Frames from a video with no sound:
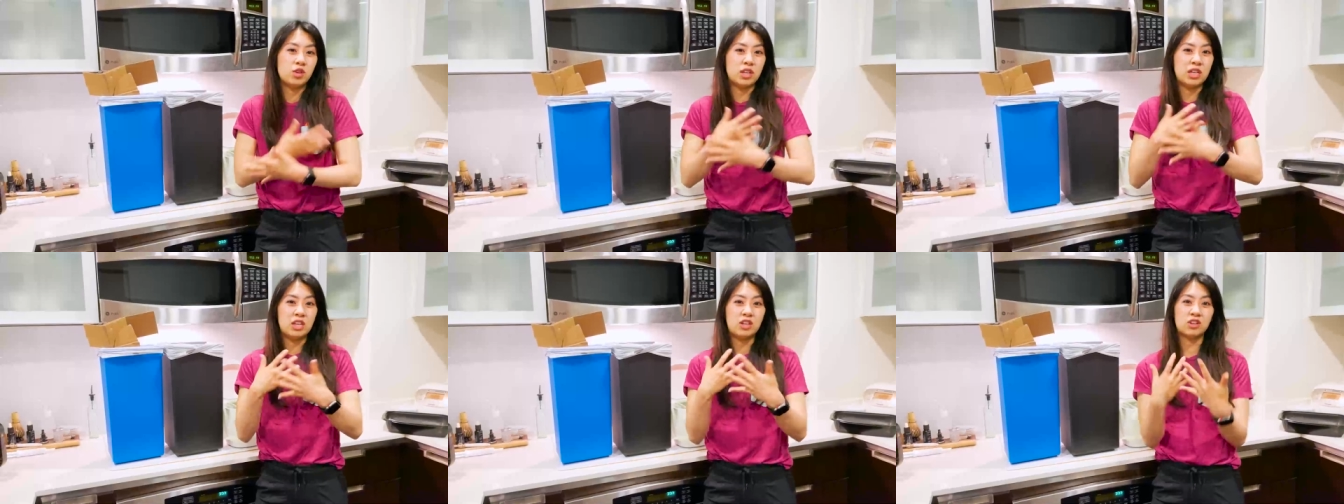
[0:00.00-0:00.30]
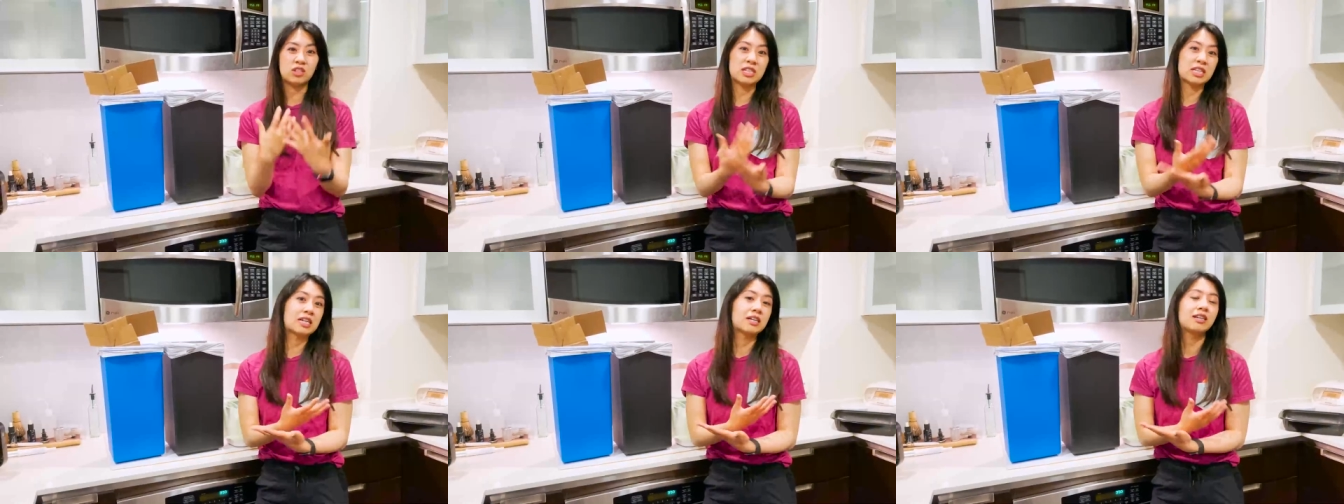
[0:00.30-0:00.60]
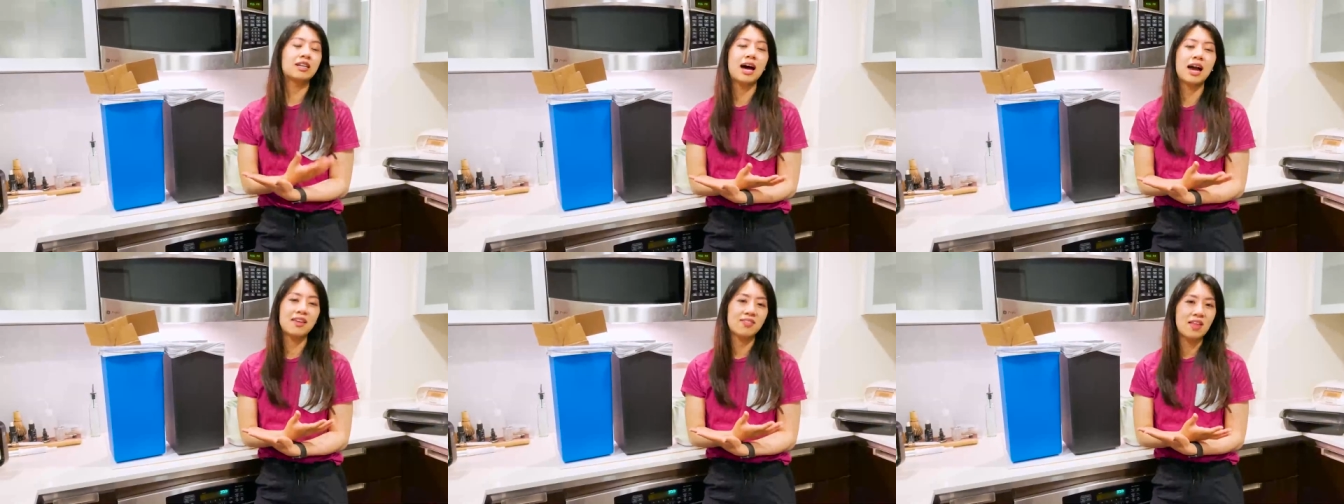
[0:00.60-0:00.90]
you can either
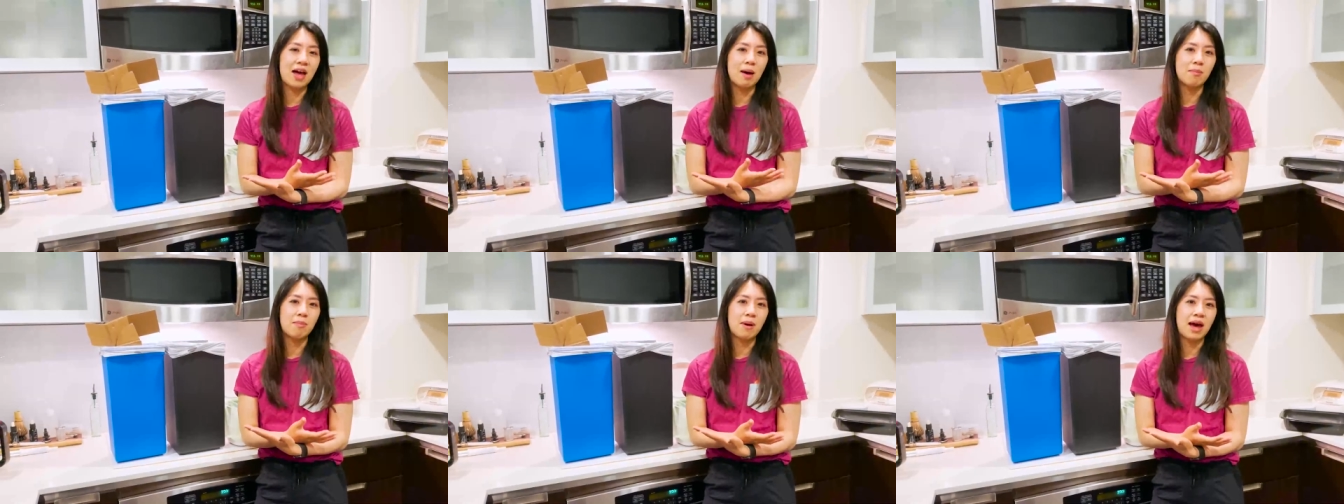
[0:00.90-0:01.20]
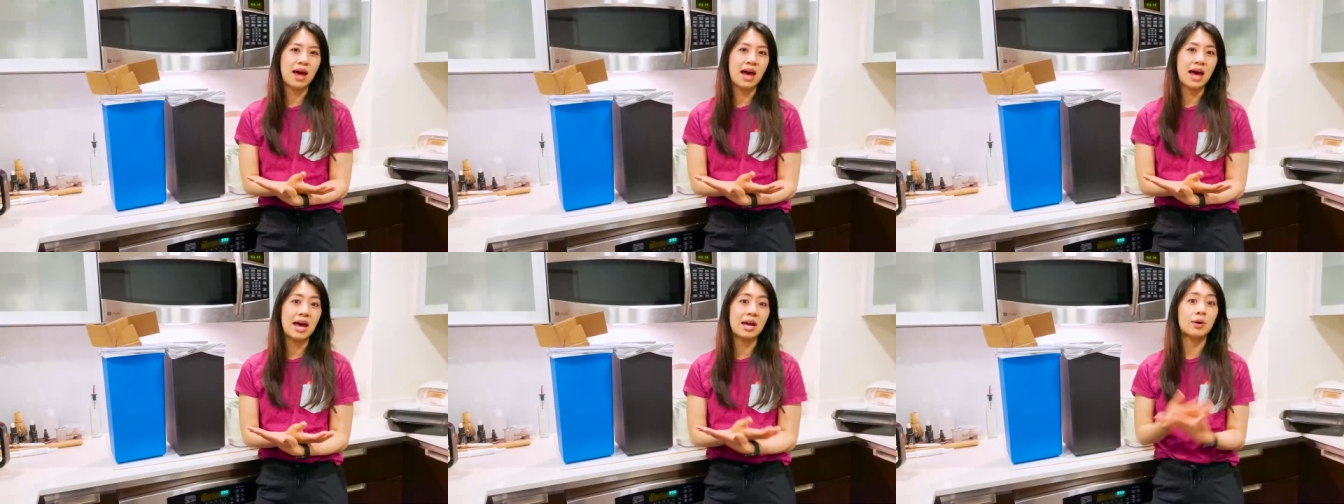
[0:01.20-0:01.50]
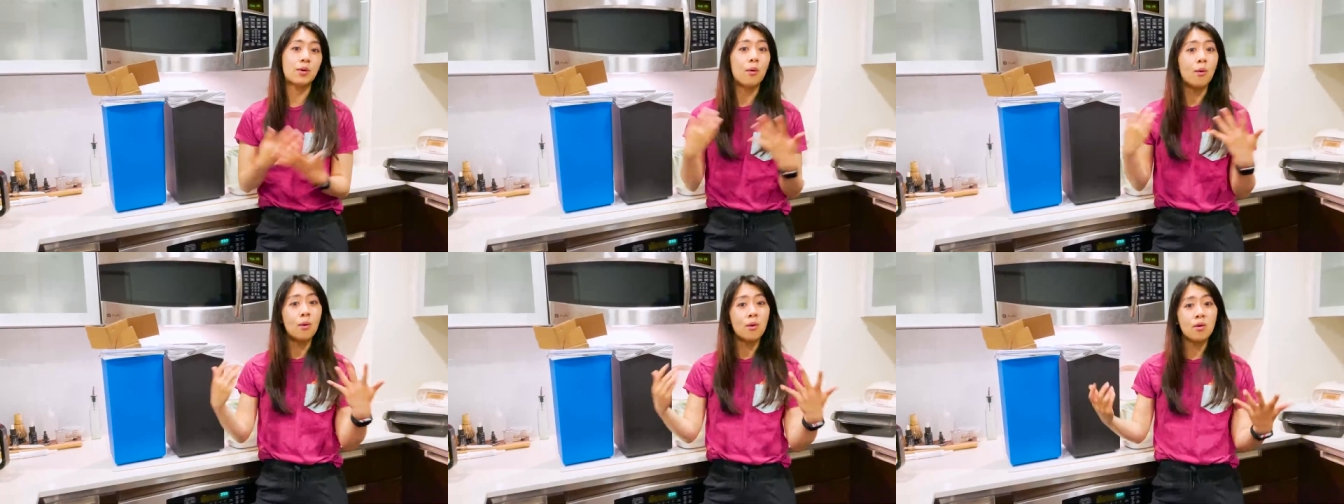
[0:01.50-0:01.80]
decline that
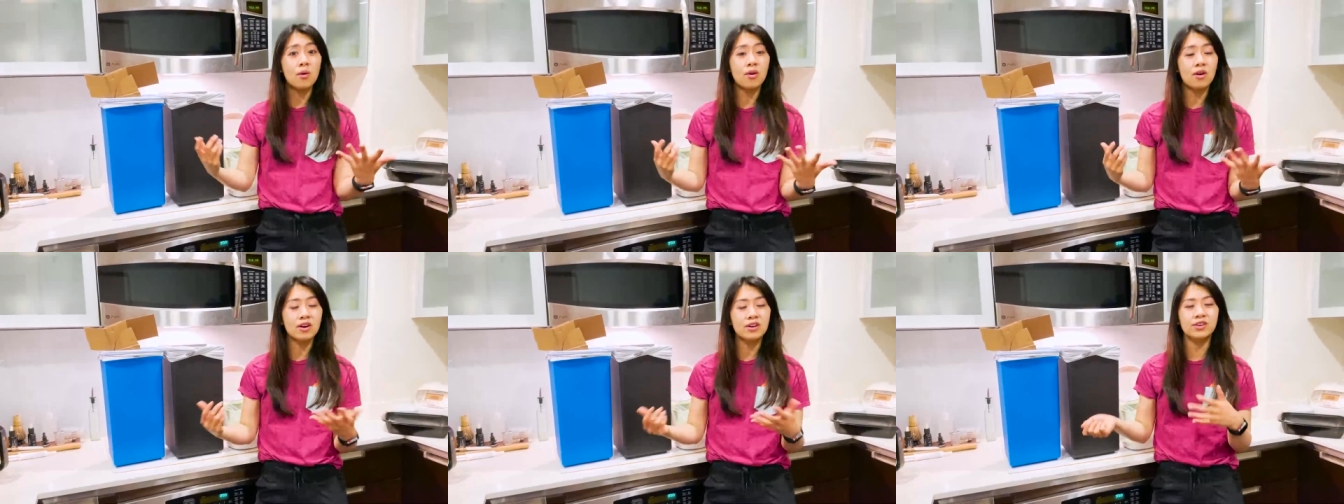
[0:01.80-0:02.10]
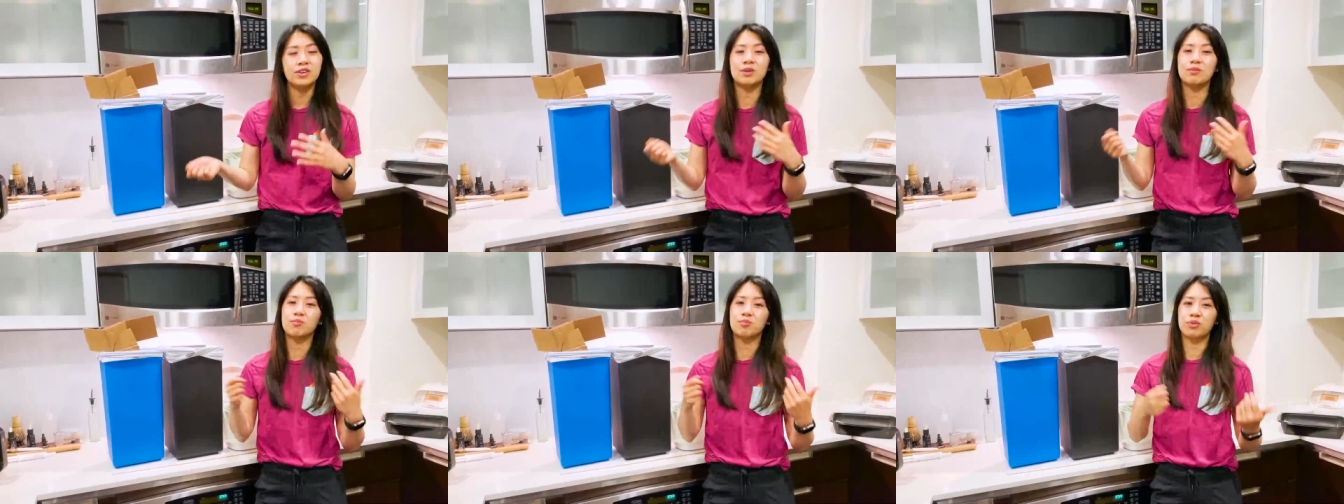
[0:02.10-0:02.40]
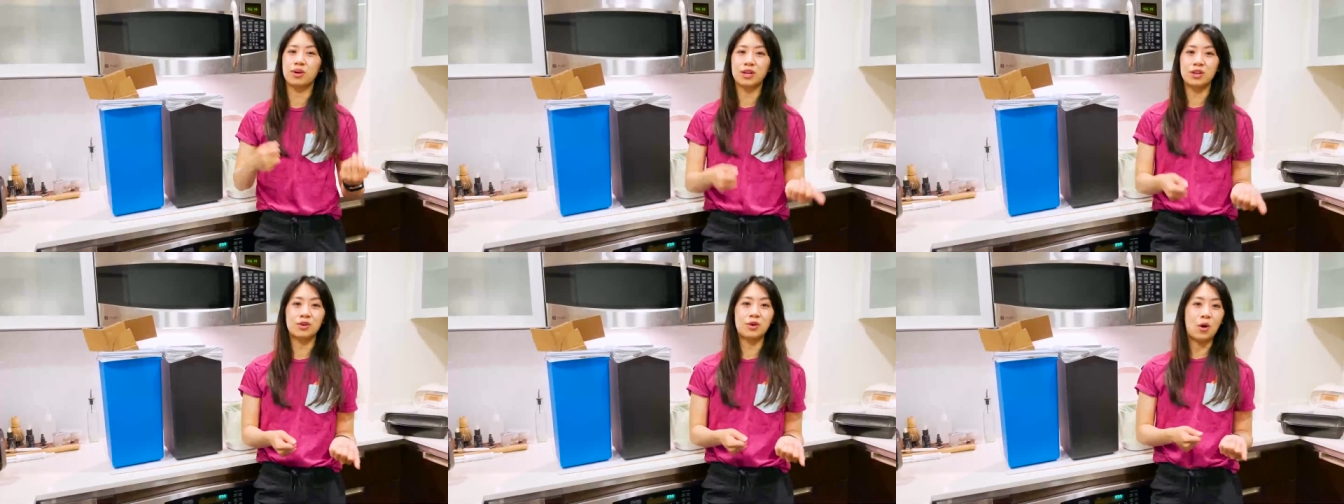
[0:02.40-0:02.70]
bag or you can
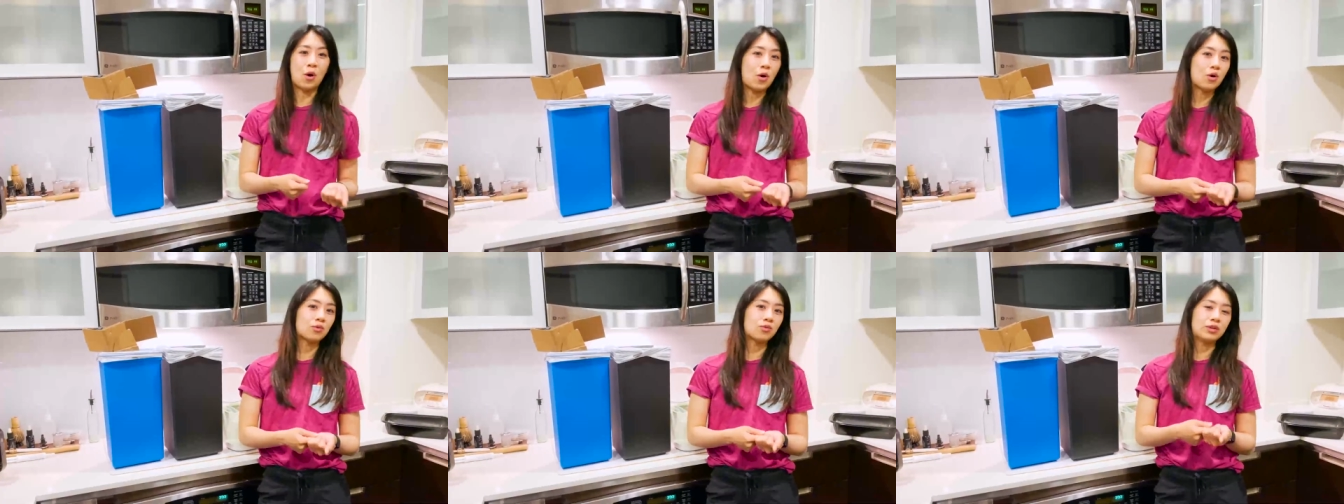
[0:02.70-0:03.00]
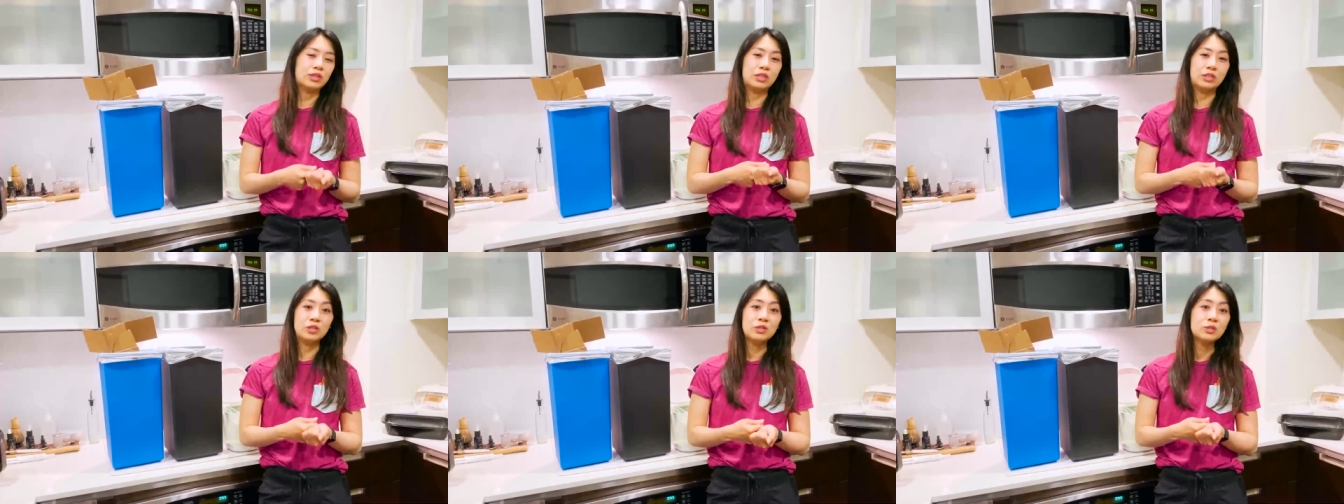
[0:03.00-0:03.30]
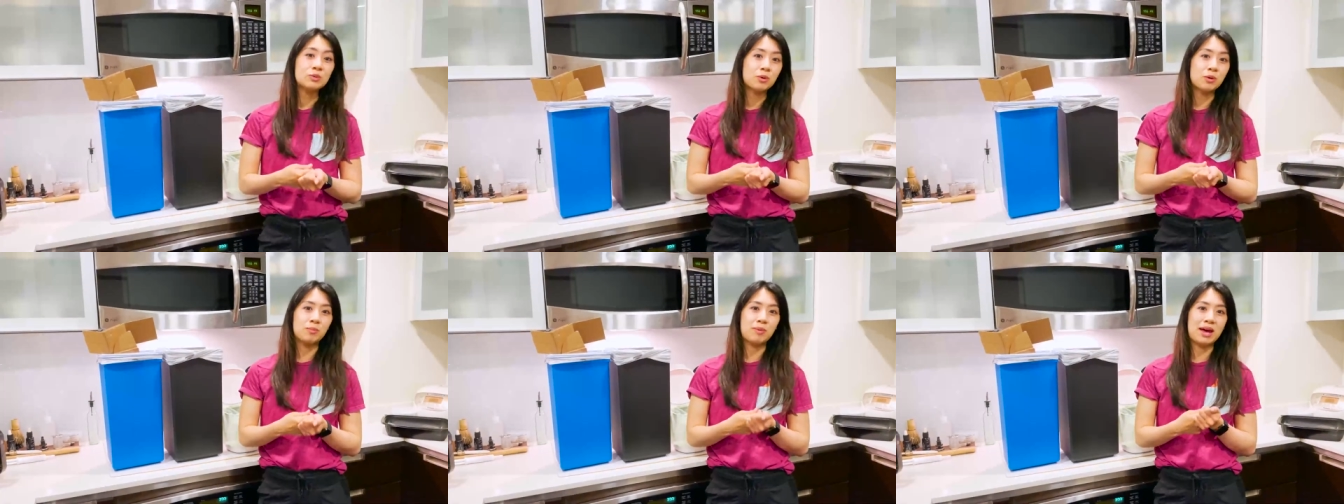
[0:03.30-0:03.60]
bring your own
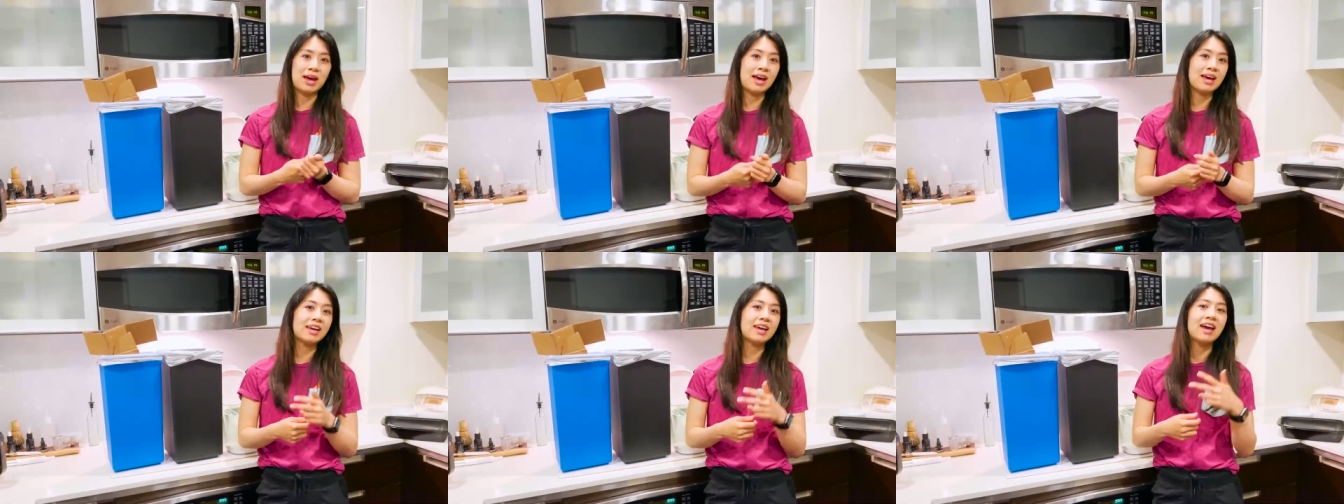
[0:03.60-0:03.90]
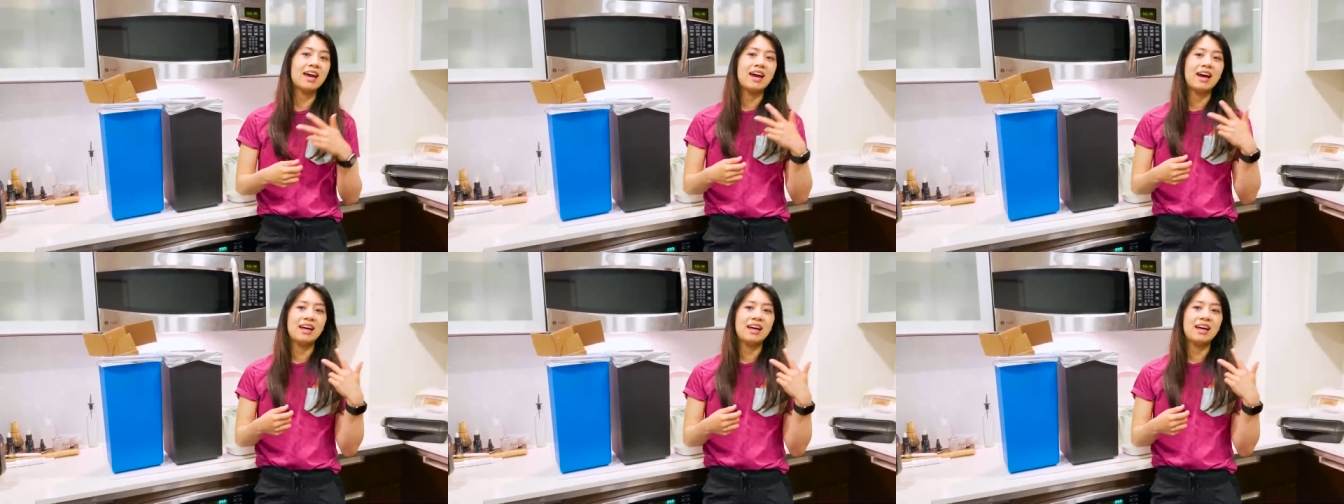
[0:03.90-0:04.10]
reusable bag